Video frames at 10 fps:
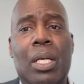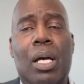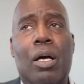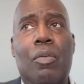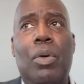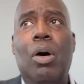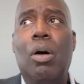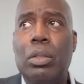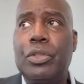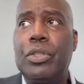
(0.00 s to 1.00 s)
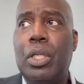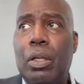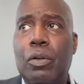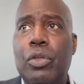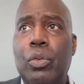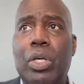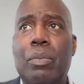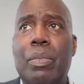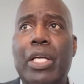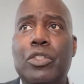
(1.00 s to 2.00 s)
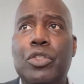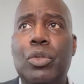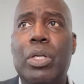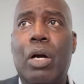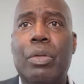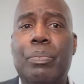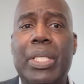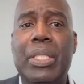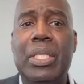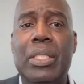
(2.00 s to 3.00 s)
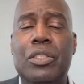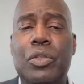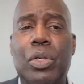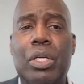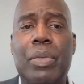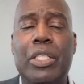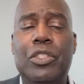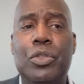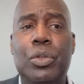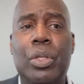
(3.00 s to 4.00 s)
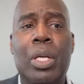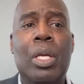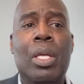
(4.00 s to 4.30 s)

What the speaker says: Also, you want to make sure, and I'll repeat this, you want to make sure